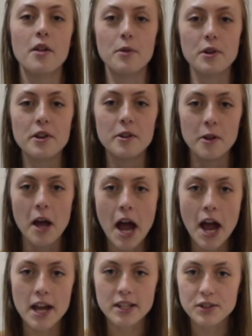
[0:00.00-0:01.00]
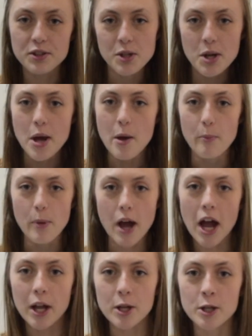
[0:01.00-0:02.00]
The last
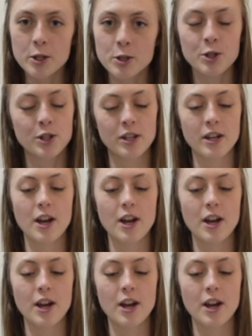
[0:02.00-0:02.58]
package.